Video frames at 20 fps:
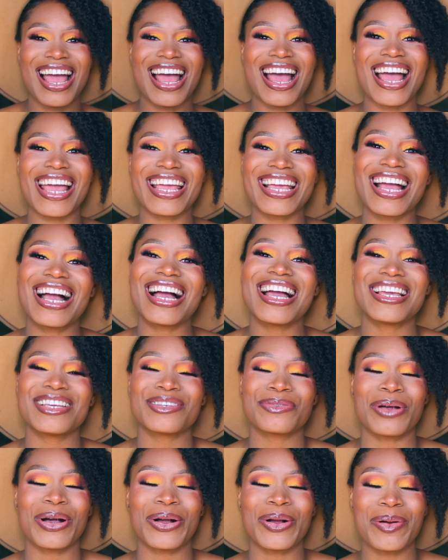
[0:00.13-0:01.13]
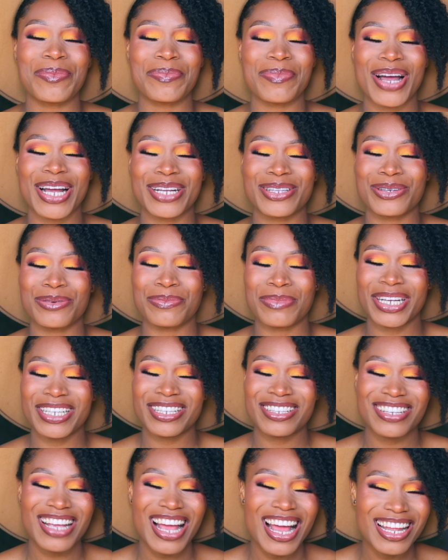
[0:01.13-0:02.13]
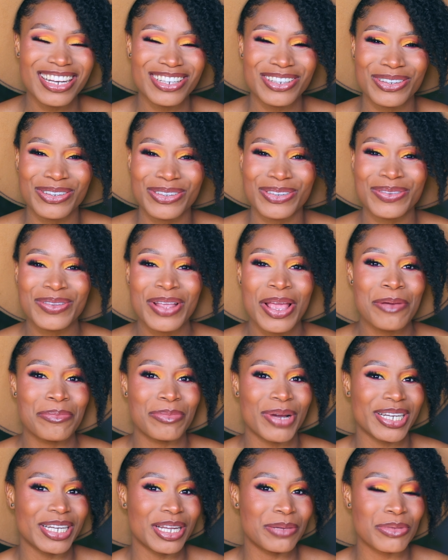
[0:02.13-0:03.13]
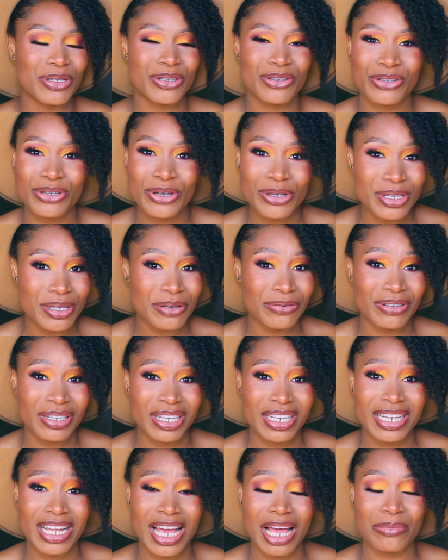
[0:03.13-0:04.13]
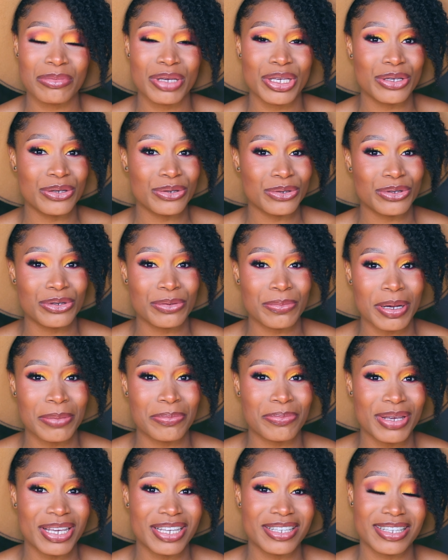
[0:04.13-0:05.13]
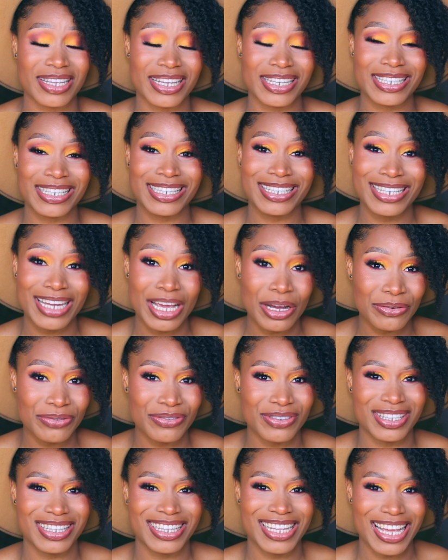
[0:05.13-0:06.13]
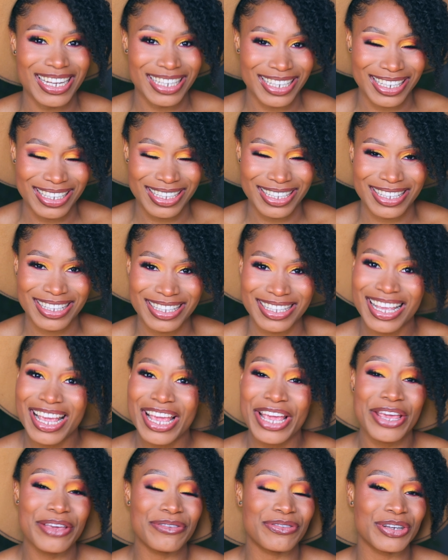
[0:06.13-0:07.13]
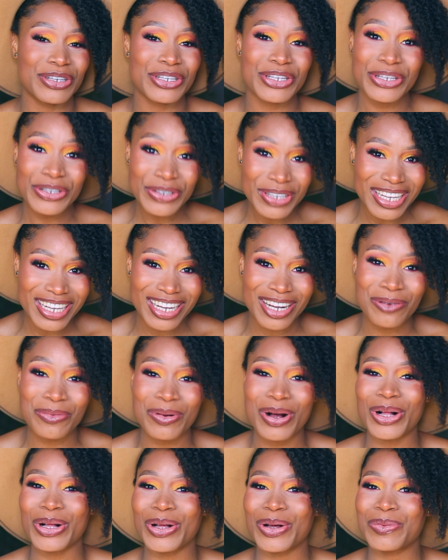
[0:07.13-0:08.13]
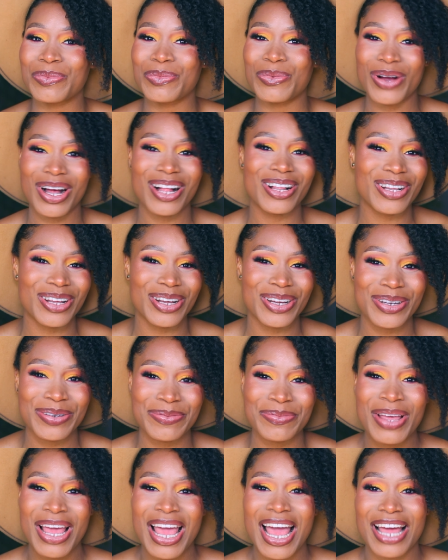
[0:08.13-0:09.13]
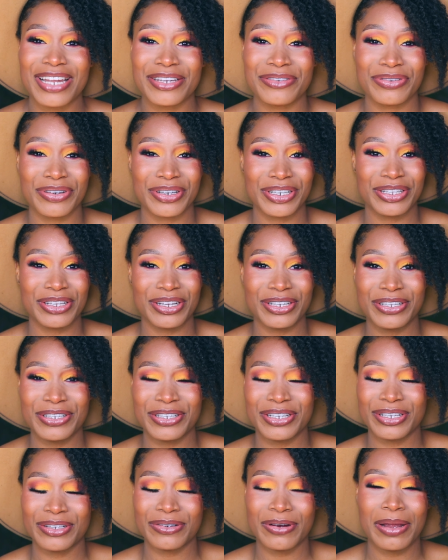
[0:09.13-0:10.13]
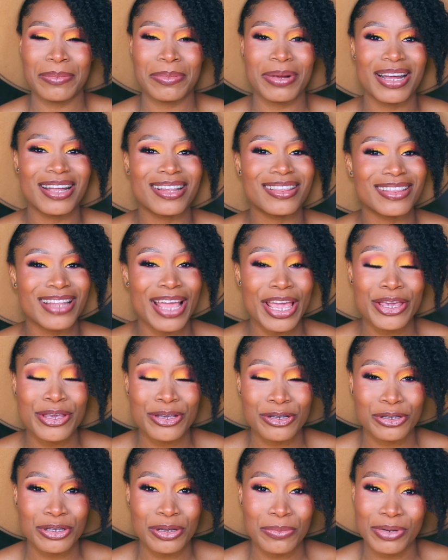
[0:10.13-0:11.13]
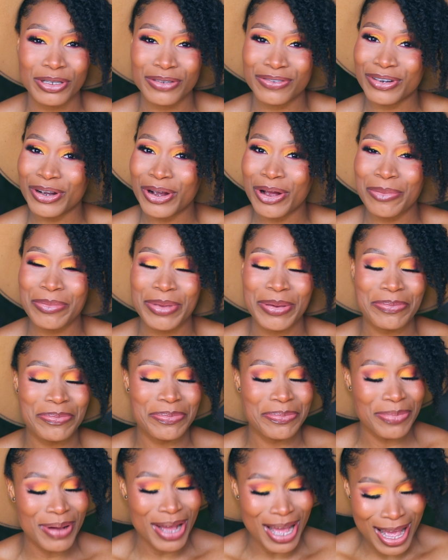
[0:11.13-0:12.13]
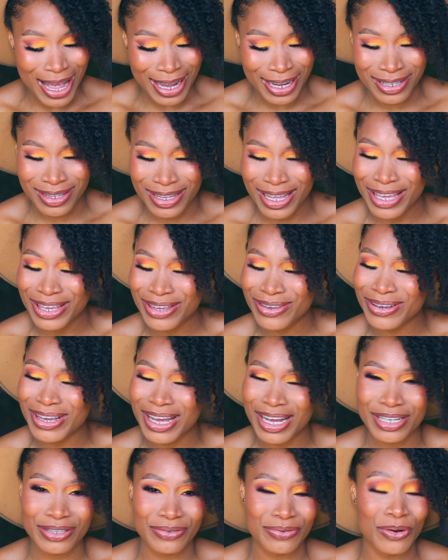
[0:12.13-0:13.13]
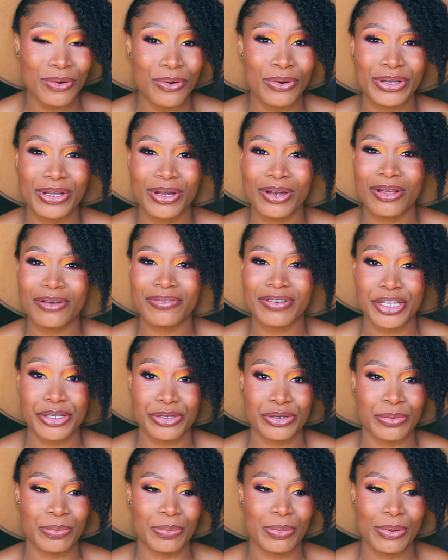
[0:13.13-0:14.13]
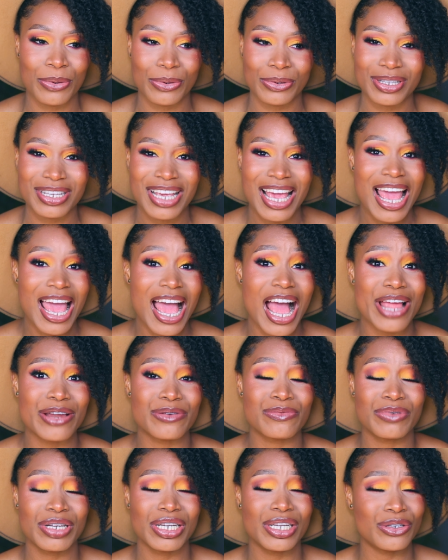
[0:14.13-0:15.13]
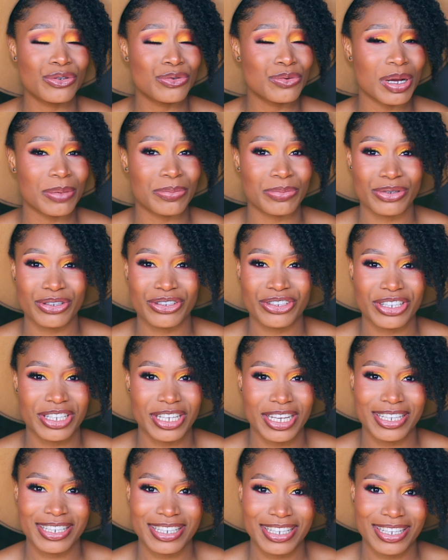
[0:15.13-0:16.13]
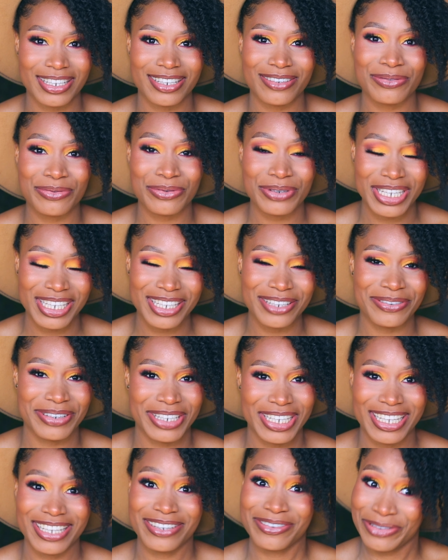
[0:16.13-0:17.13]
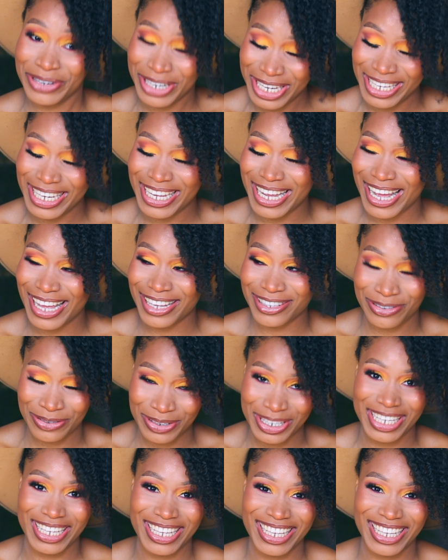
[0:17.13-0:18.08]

Hi guys, welcome back to my channel. My name is Josephine. I'm a YouTuber based in Delft, Netherlands. If you're new here, welcome. And if you're a returning subscriber, thank you so much for coming back. Thank you guys for all your love and support. I really do appreciate it. Really guys, really.